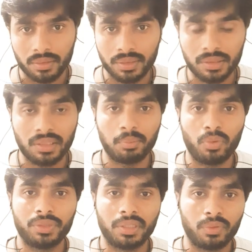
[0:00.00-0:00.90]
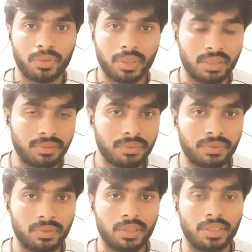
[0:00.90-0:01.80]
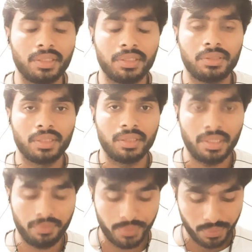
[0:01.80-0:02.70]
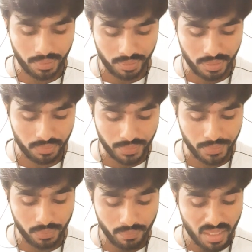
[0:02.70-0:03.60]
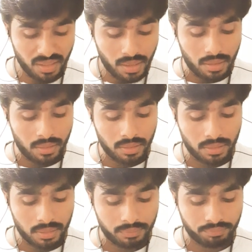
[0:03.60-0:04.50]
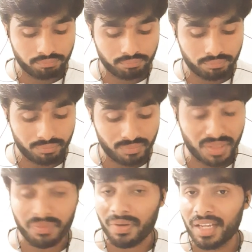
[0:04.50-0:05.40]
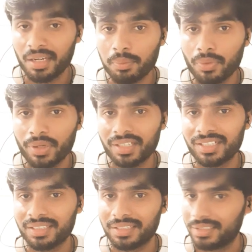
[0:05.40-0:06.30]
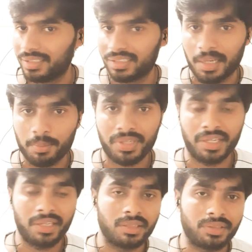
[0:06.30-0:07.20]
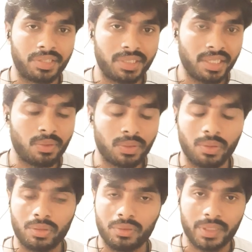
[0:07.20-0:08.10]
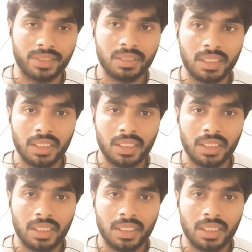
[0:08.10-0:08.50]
These are the points I want to cover for in this video. The final point, just I'm stressing out always.